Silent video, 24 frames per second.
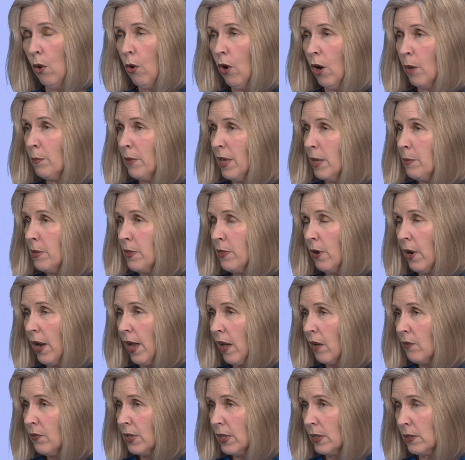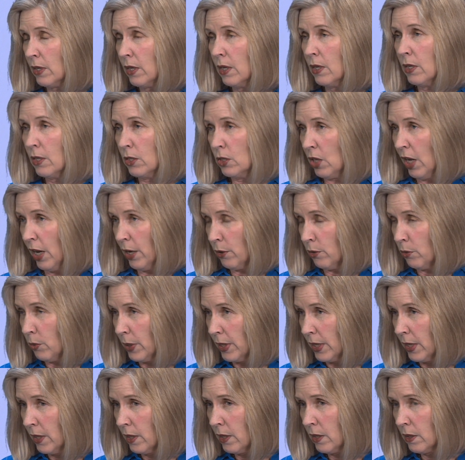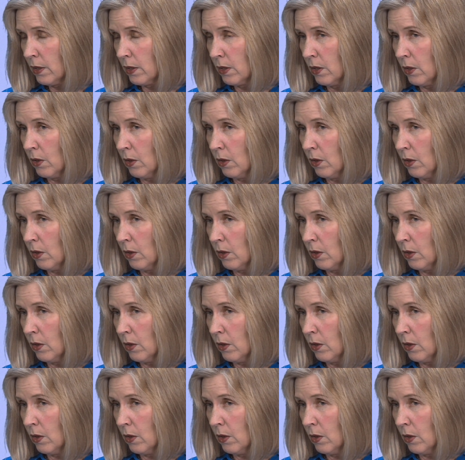Or maybe they're having diarrhea.